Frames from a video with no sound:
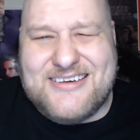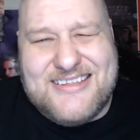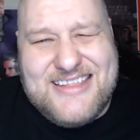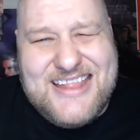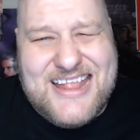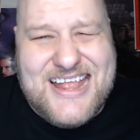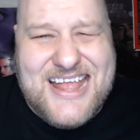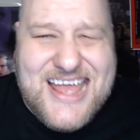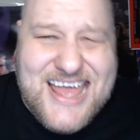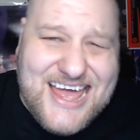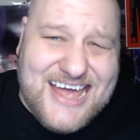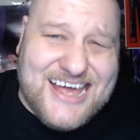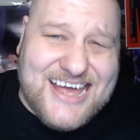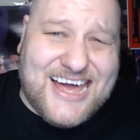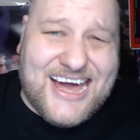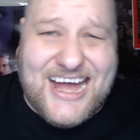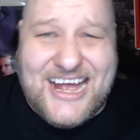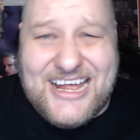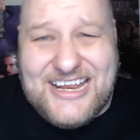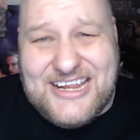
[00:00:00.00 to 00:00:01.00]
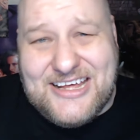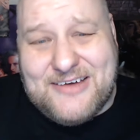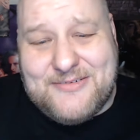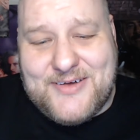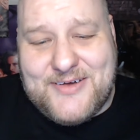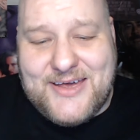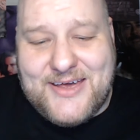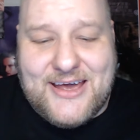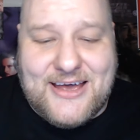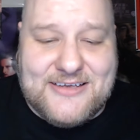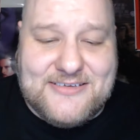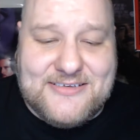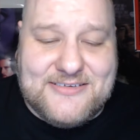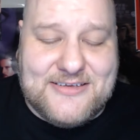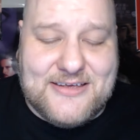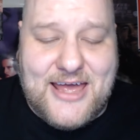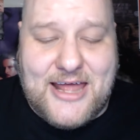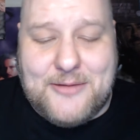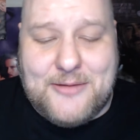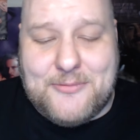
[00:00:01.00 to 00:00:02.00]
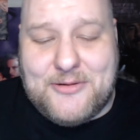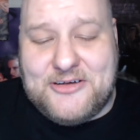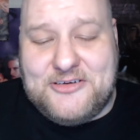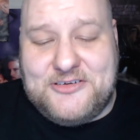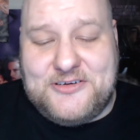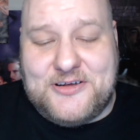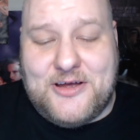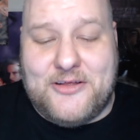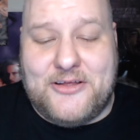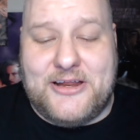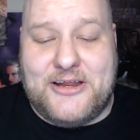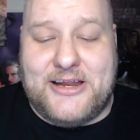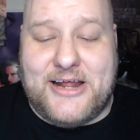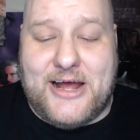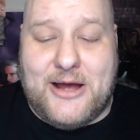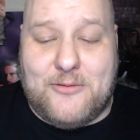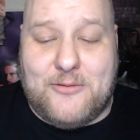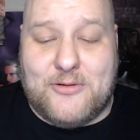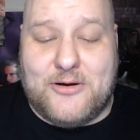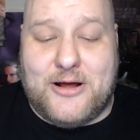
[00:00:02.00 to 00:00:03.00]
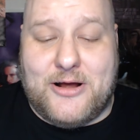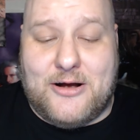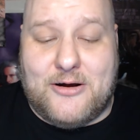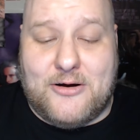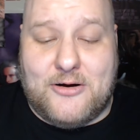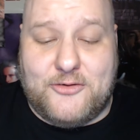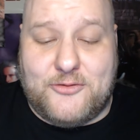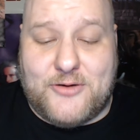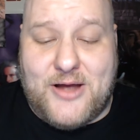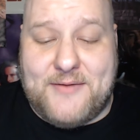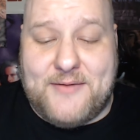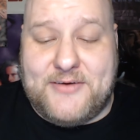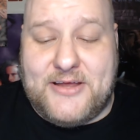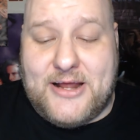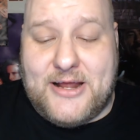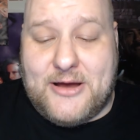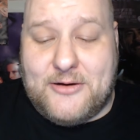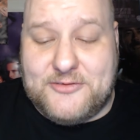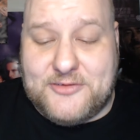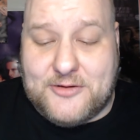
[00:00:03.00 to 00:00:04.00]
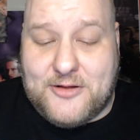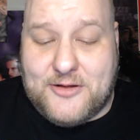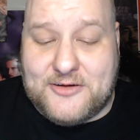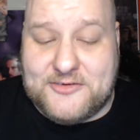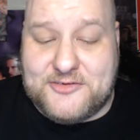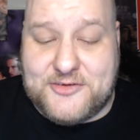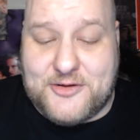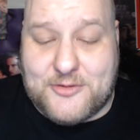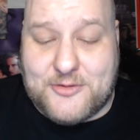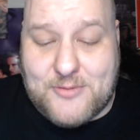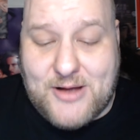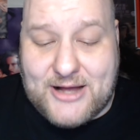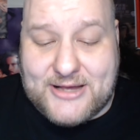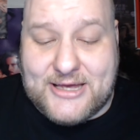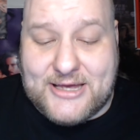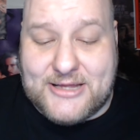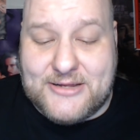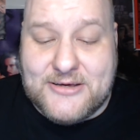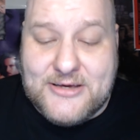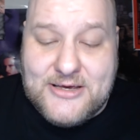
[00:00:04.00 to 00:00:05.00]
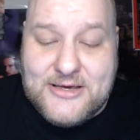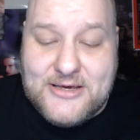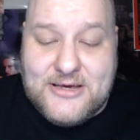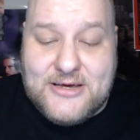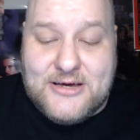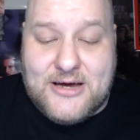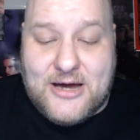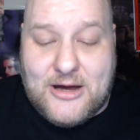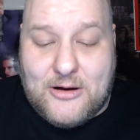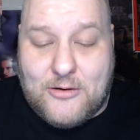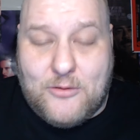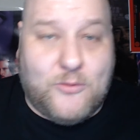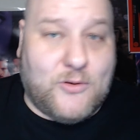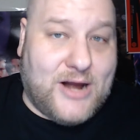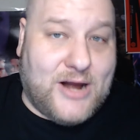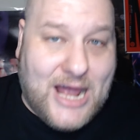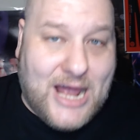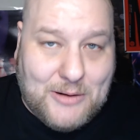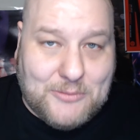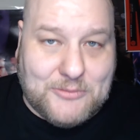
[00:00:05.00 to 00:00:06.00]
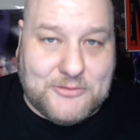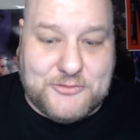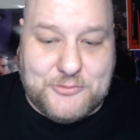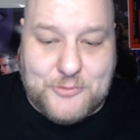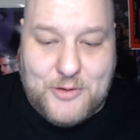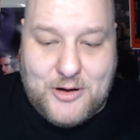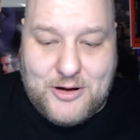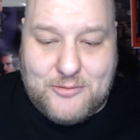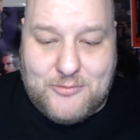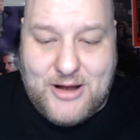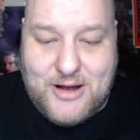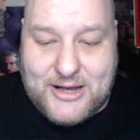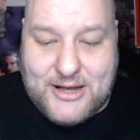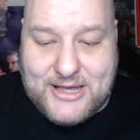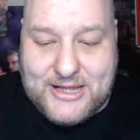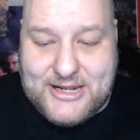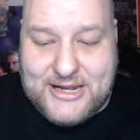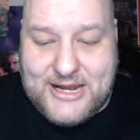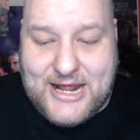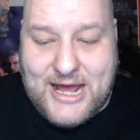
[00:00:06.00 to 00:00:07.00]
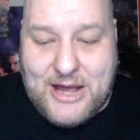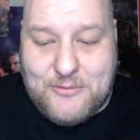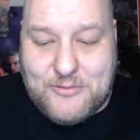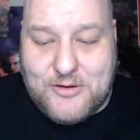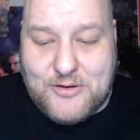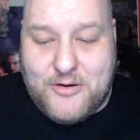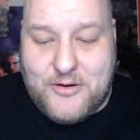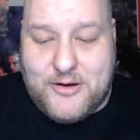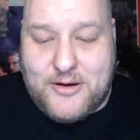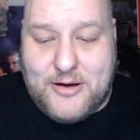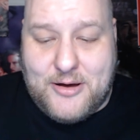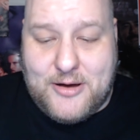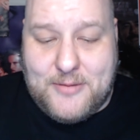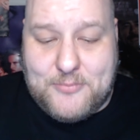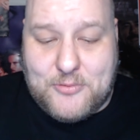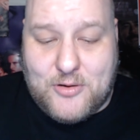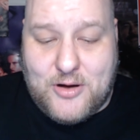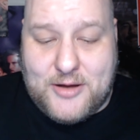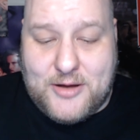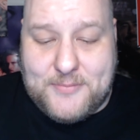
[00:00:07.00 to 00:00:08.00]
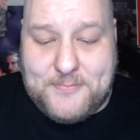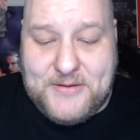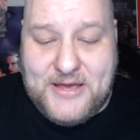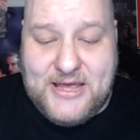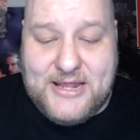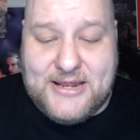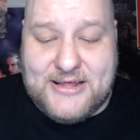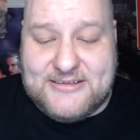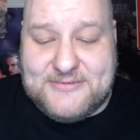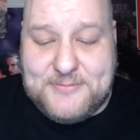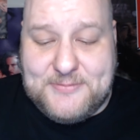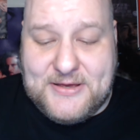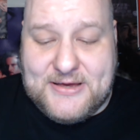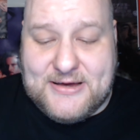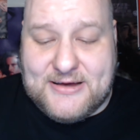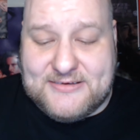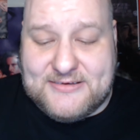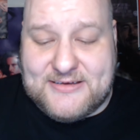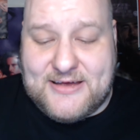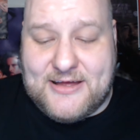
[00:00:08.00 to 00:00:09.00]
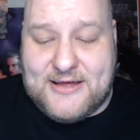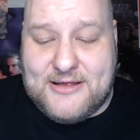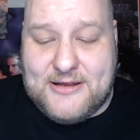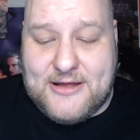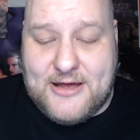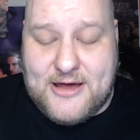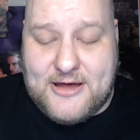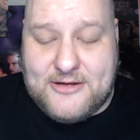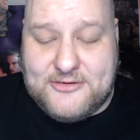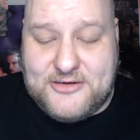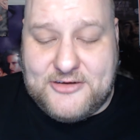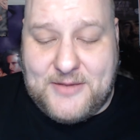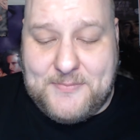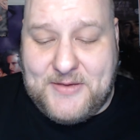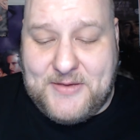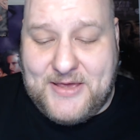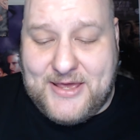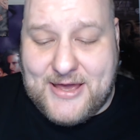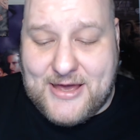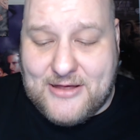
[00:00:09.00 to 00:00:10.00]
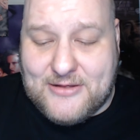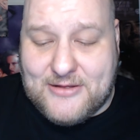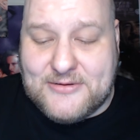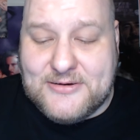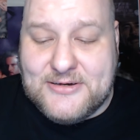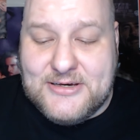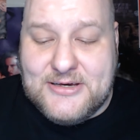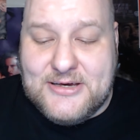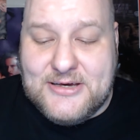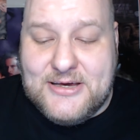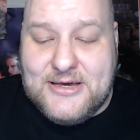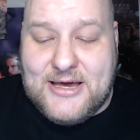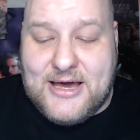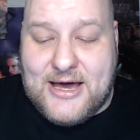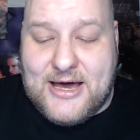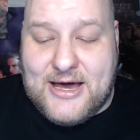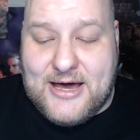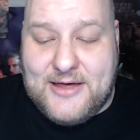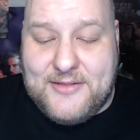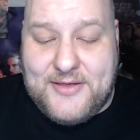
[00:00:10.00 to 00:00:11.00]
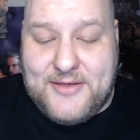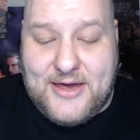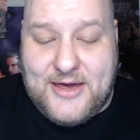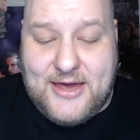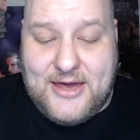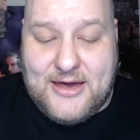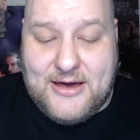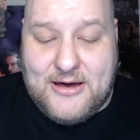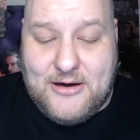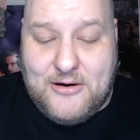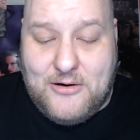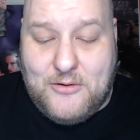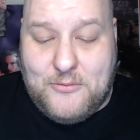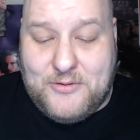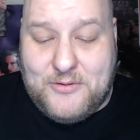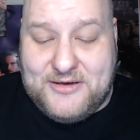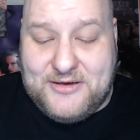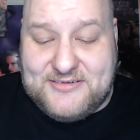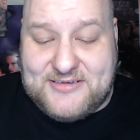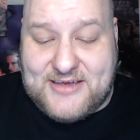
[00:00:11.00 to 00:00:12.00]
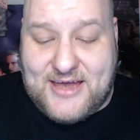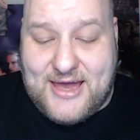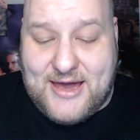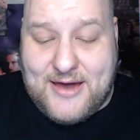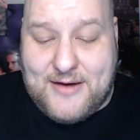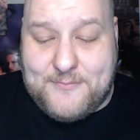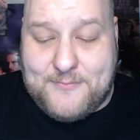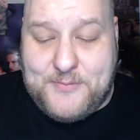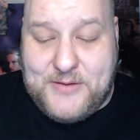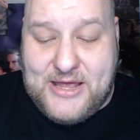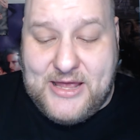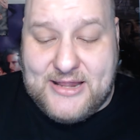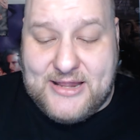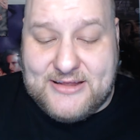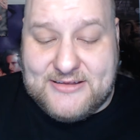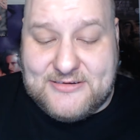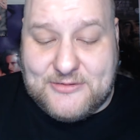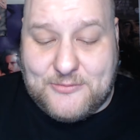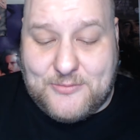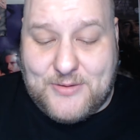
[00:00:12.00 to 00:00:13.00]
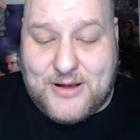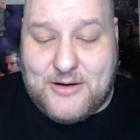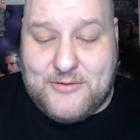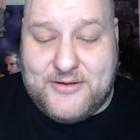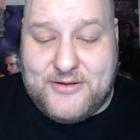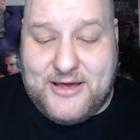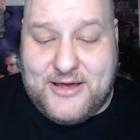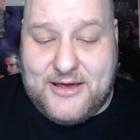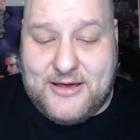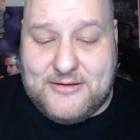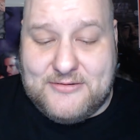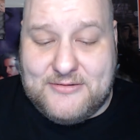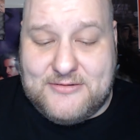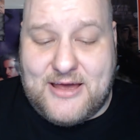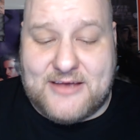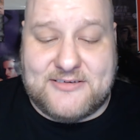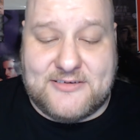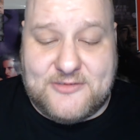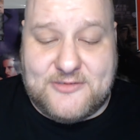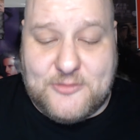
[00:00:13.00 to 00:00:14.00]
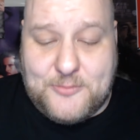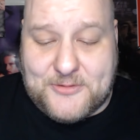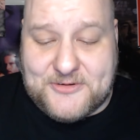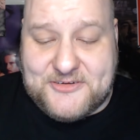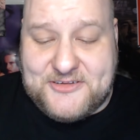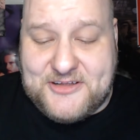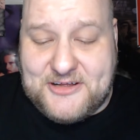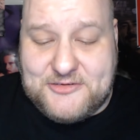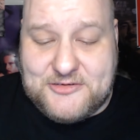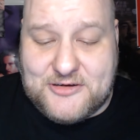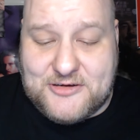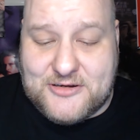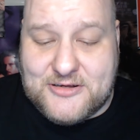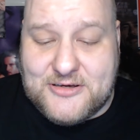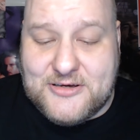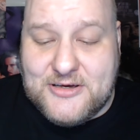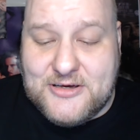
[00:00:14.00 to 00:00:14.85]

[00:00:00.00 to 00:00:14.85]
Nah, kind of, I guess. Anyway, Sheldon and Howard are driving out to launch their rocket, or Howard's rocket, and Howard brought peanuts because at JPL, they always have peanuts around as a superstition